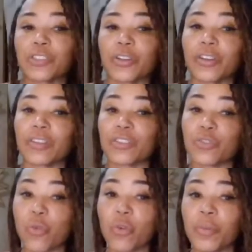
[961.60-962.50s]
sugar and it looks
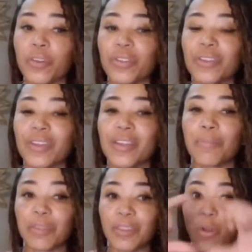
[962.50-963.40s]
normal,
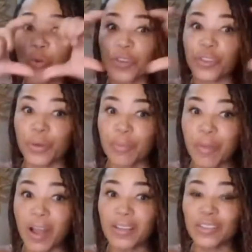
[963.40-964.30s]
but then over 3
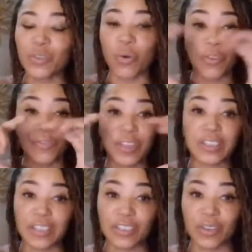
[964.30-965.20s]
months, or if they
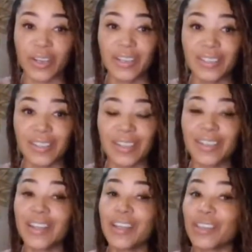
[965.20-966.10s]
test their insulin,
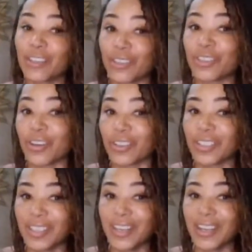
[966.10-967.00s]
they'll start
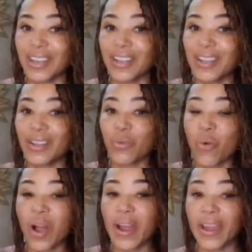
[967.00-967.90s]
seeing
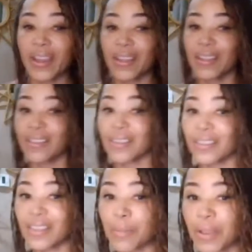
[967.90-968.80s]
why
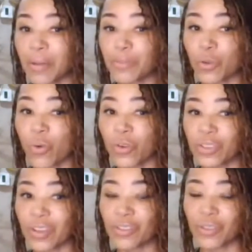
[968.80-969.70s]
they become so
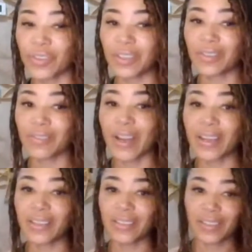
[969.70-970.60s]
cortisol driven,
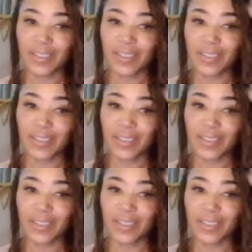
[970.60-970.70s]
right?